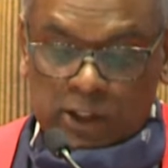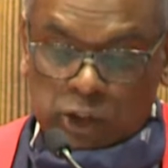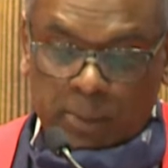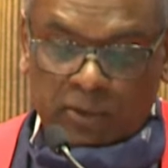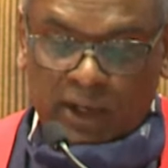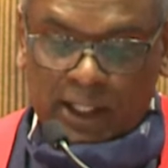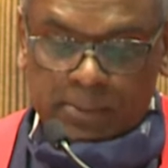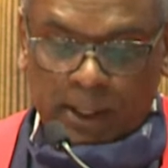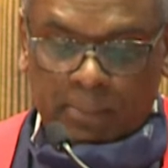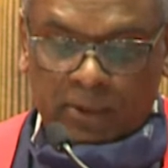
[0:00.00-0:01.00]

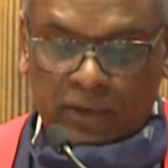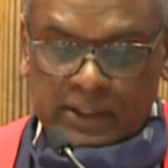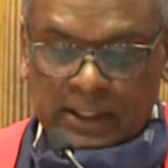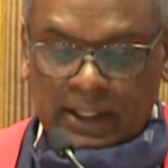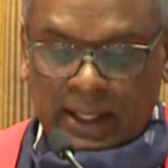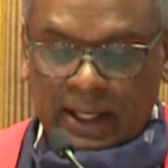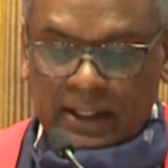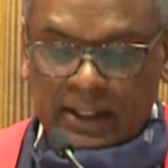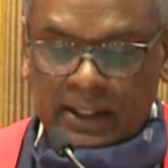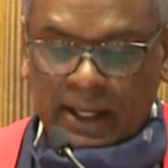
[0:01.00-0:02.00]
supervised by Professor
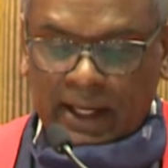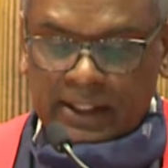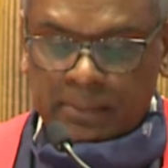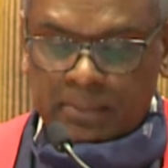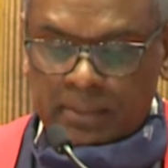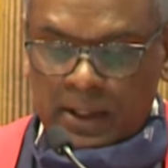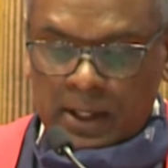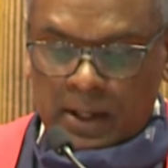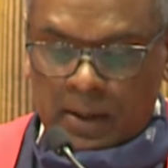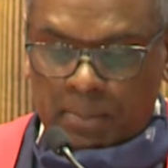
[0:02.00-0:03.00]
E. Adam,
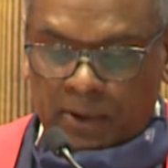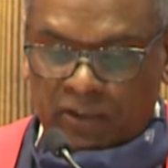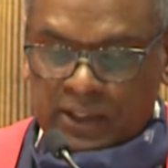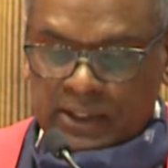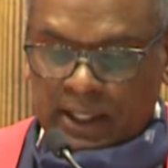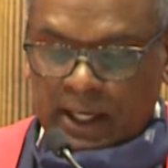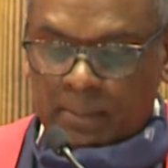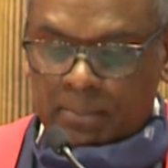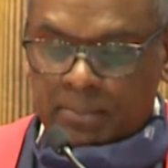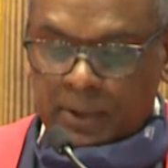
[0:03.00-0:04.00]
Professor
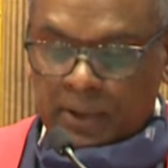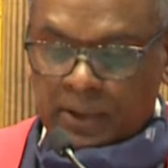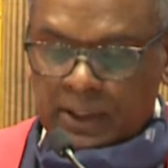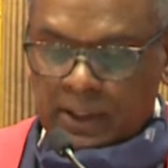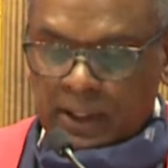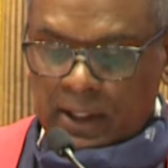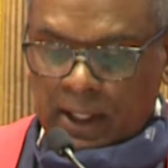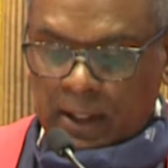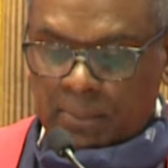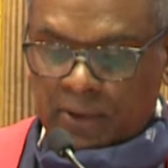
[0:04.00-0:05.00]
M. Byrne,
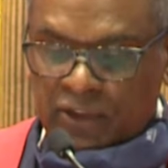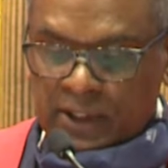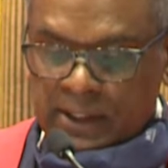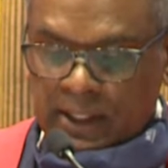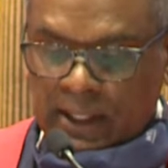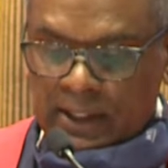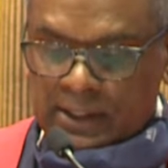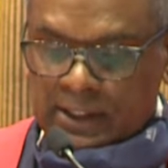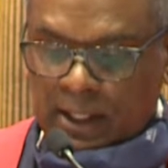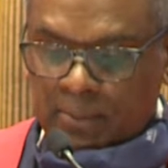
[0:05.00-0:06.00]
and Professor
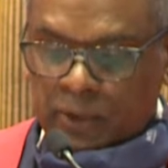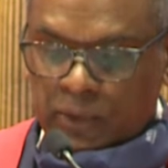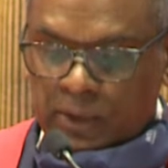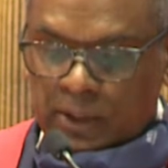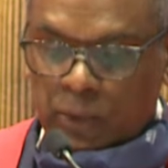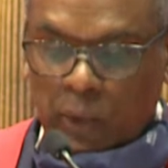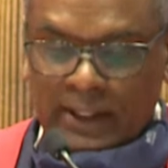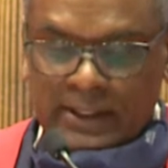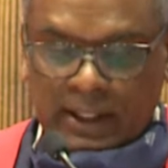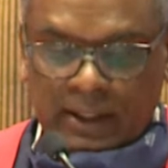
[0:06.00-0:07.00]
S.W.
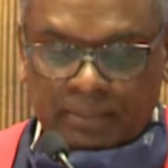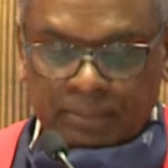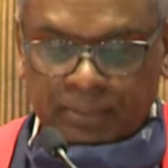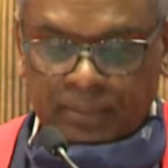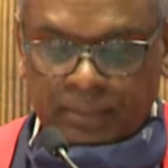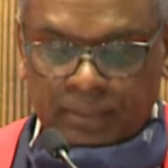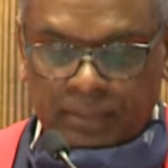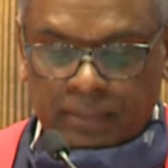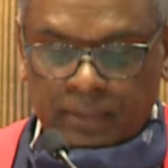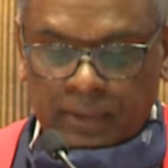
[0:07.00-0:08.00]
Nueta.
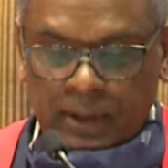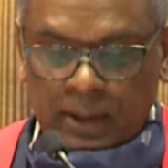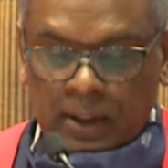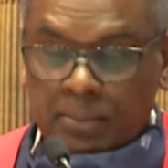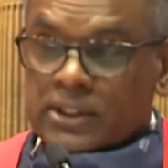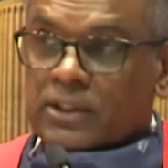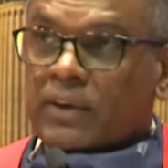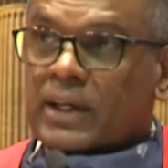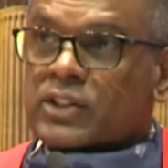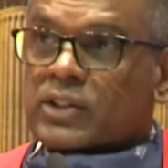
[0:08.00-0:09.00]
Mr.
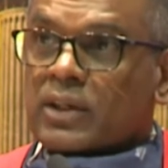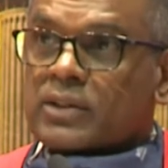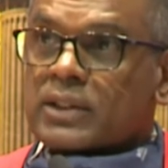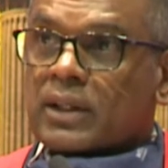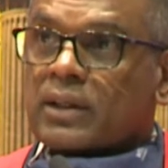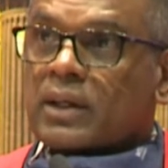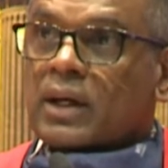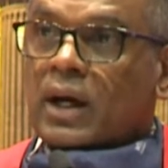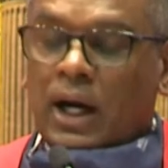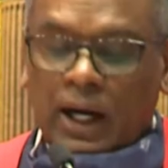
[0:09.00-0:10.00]
Vice-Chancellor,
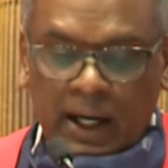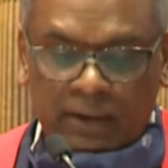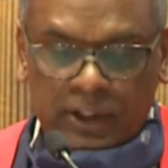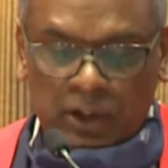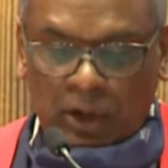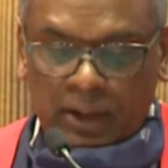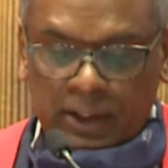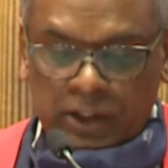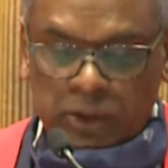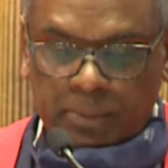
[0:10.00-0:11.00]
I have the
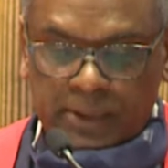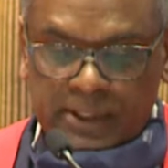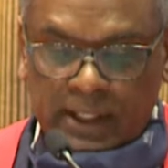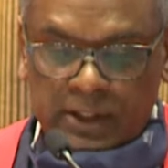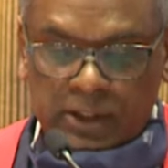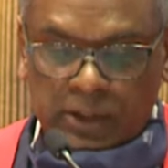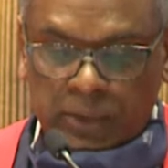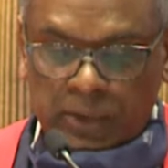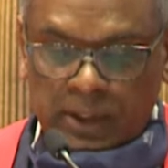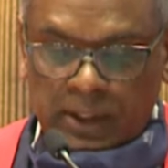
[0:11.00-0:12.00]
honor to present to
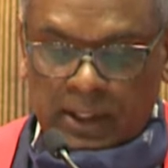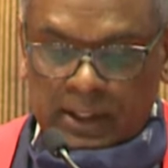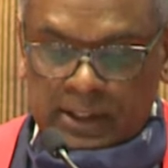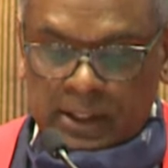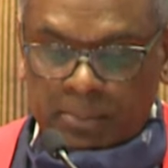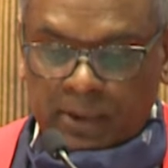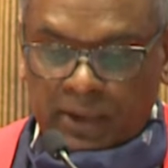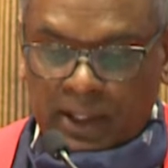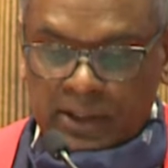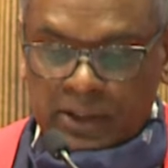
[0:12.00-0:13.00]
you
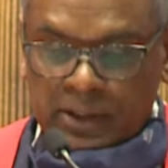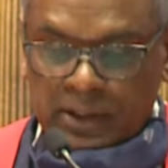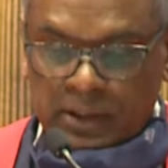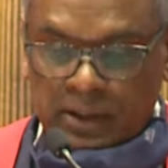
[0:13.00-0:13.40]
Simbarash